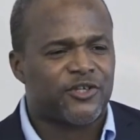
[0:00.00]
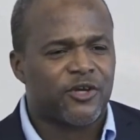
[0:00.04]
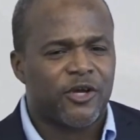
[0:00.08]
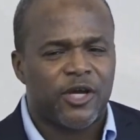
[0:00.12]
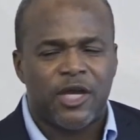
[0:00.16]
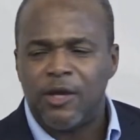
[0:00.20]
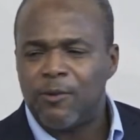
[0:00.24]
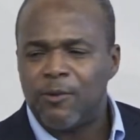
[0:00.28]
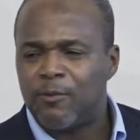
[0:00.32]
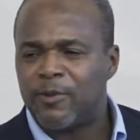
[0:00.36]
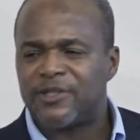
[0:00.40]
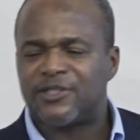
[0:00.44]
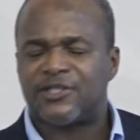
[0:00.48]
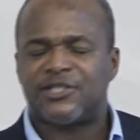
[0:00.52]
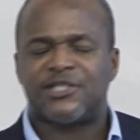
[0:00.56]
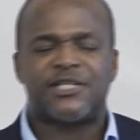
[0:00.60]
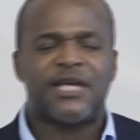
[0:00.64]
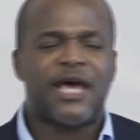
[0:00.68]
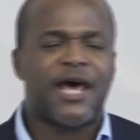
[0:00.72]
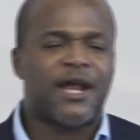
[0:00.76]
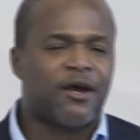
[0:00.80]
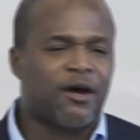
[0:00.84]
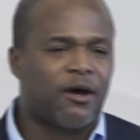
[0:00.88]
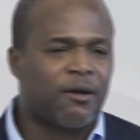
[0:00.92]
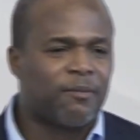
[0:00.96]
So he would
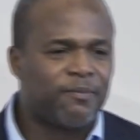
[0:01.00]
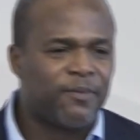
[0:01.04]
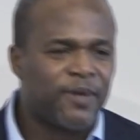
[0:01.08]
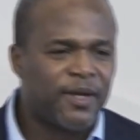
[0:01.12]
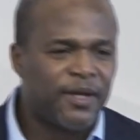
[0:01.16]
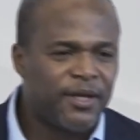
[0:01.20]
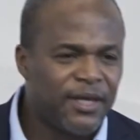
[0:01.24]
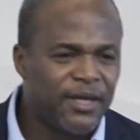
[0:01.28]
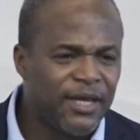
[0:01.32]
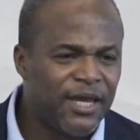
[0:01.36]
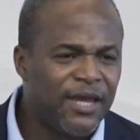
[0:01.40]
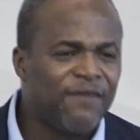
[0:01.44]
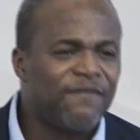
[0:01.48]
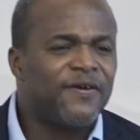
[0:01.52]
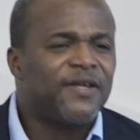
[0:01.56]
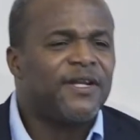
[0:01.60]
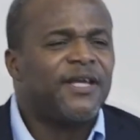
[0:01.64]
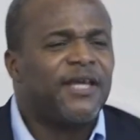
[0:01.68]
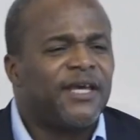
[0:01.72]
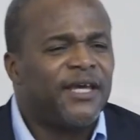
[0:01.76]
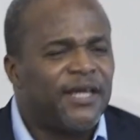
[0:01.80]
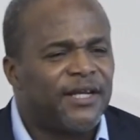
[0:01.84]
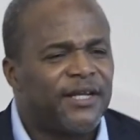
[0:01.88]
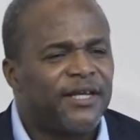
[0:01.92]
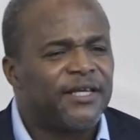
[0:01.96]
set up, even
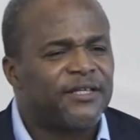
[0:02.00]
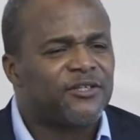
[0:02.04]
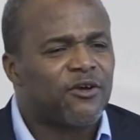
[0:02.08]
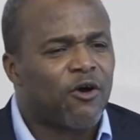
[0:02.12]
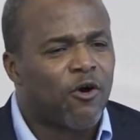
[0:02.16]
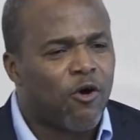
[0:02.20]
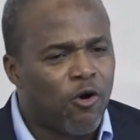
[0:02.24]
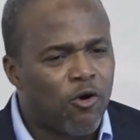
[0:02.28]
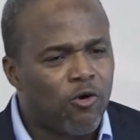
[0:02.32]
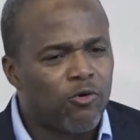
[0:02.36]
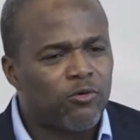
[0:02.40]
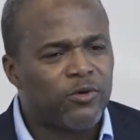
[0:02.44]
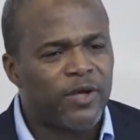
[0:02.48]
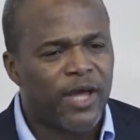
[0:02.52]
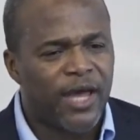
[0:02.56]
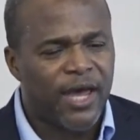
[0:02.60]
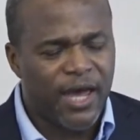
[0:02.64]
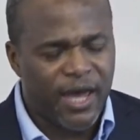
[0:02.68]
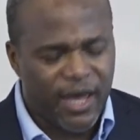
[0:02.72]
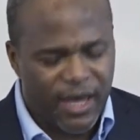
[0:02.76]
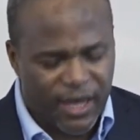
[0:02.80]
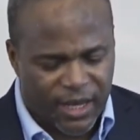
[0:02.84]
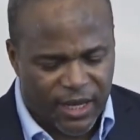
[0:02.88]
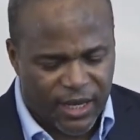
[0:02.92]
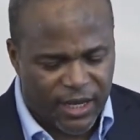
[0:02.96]
in his old
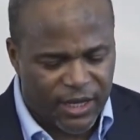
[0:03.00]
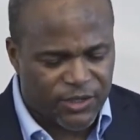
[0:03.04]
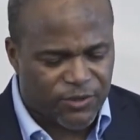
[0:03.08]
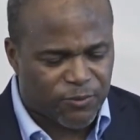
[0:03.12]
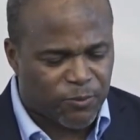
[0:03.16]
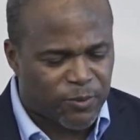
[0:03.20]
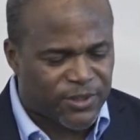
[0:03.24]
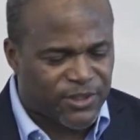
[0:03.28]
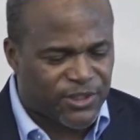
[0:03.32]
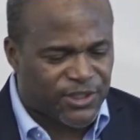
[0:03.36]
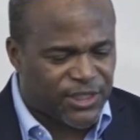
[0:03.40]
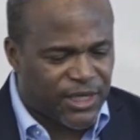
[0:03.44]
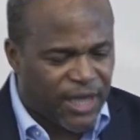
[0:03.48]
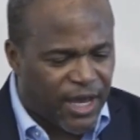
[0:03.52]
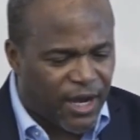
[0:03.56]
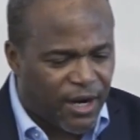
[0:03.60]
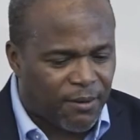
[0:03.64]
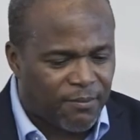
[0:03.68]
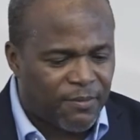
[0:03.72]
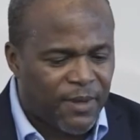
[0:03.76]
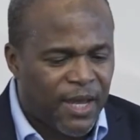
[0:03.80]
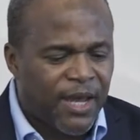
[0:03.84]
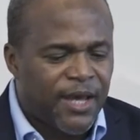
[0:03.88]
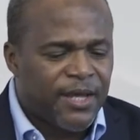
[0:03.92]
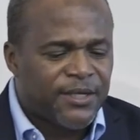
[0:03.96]
age, would set
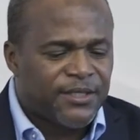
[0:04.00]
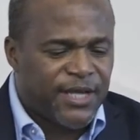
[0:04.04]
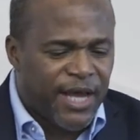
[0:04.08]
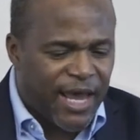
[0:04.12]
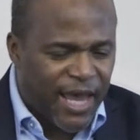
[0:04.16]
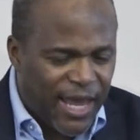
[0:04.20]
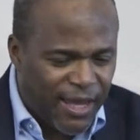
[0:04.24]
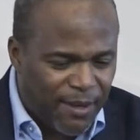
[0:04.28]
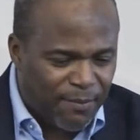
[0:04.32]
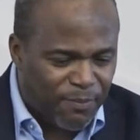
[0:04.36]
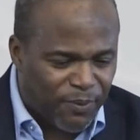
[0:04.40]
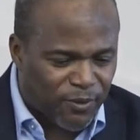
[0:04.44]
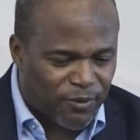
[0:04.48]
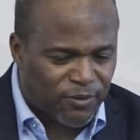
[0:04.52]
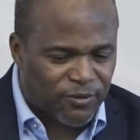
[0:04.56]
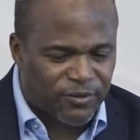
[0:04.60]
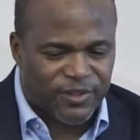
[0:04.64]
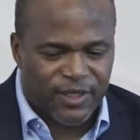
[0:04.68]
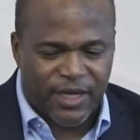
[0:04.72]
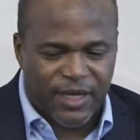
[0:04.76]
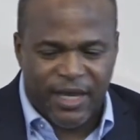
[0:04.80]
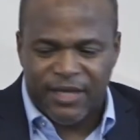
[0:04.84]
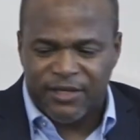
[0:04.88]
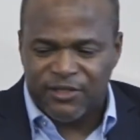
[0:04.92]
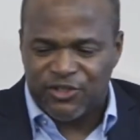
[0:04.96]
up
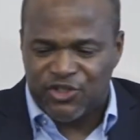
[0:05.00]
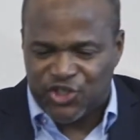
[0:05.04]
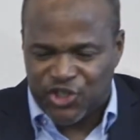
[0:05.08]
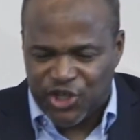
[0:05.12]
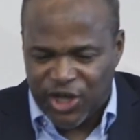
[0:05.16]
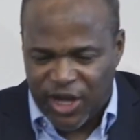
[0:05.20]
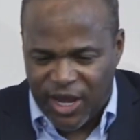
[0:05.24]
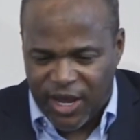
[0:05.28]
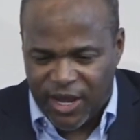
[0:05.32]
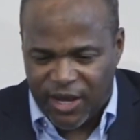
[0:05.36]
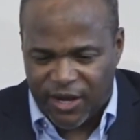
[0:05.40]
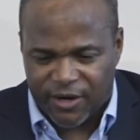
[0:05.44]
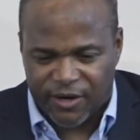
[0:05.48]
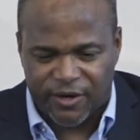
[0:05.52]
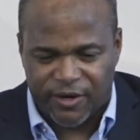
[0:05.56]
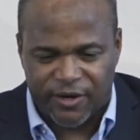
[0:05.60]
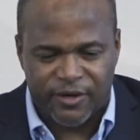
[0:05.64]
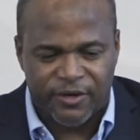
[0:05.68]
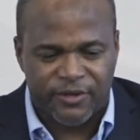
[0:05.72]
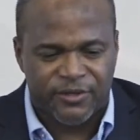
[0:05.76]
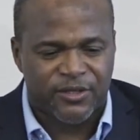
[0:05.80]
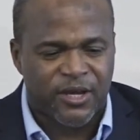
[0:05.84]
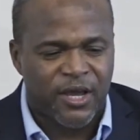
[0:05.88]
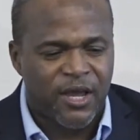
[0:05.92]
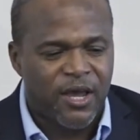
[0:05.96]
tables and
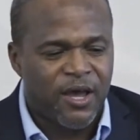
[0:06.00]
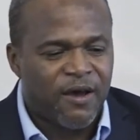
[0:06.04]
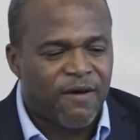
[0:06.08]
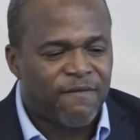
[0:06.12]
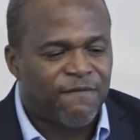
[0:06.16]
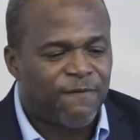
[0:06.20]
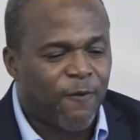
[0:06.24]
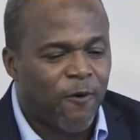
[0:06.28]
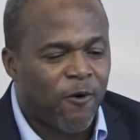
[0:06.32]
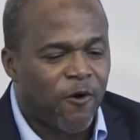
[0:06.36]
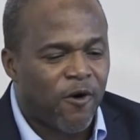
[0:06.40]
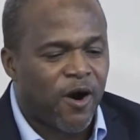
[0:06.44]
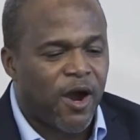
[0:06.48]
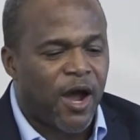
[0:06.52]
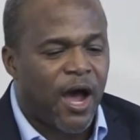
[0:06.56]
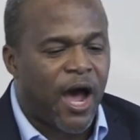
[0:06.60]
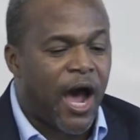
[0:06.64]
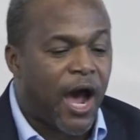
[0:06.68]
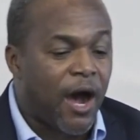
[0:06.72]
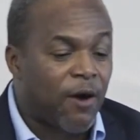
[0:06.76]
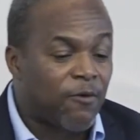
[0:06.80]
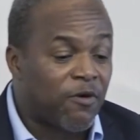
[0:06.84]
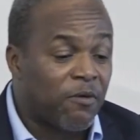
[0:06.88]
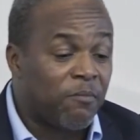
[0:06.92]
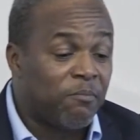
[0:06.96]
chairs for
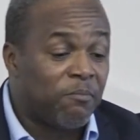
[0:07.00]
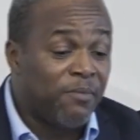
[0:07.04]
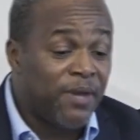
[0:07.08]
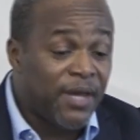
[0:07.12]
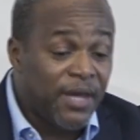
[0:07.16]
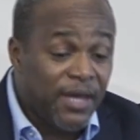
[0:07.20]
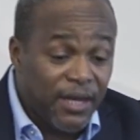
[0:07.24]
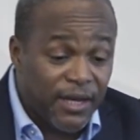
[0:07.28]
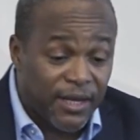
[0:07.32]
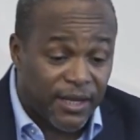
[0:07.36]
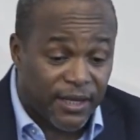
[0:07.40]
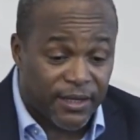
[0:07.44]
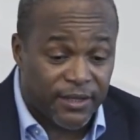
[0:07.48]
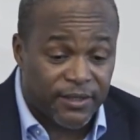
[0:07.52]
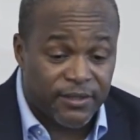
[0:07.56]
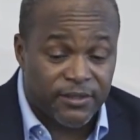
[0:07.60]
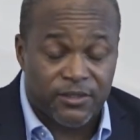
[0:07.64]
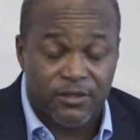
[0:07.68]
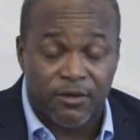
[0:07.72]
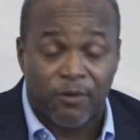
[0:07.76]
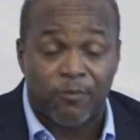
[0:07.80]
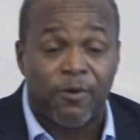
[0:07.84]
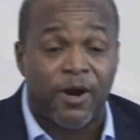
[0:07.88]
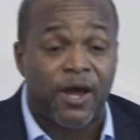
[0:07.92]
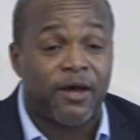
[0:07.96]
our
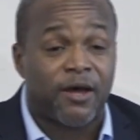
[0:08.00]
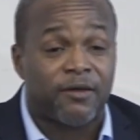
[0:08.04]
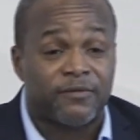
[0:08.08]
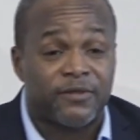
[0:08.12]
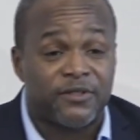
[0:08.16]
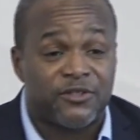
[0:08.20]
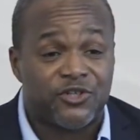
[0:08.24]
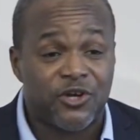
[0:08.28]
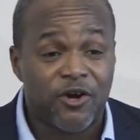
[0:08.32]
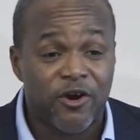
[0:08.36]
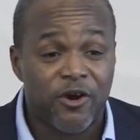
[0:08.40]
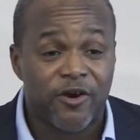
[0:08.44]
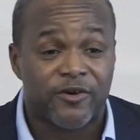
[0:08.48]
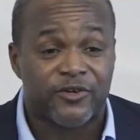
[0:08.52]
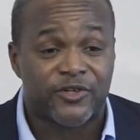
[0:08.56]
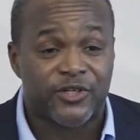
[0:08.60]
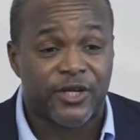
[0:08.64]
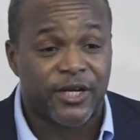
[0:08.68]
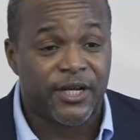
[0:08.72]
meetings around the church.